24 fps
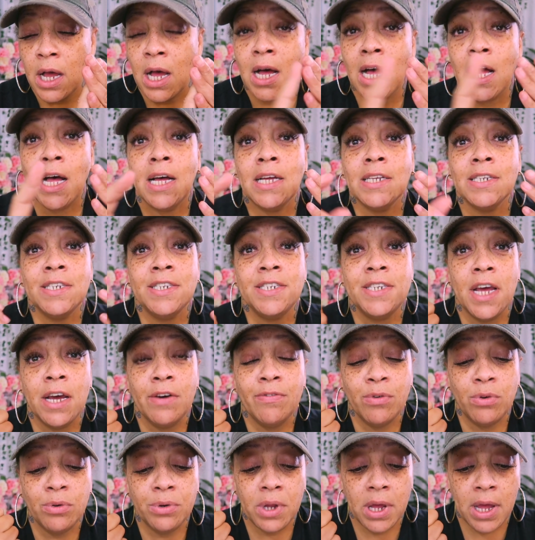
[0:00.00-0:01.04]
uh,
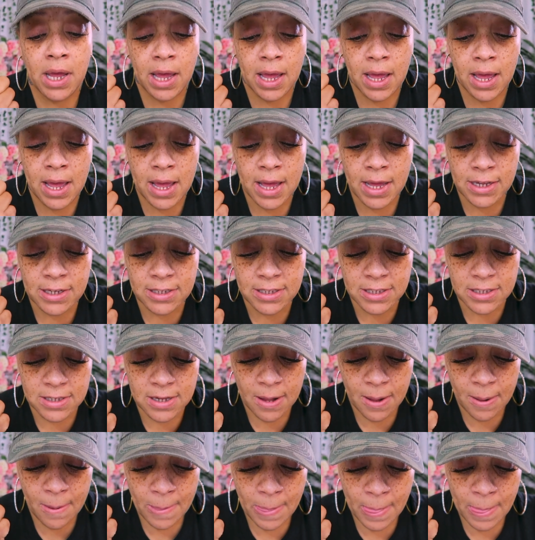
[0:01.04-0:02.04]
deviled eggs.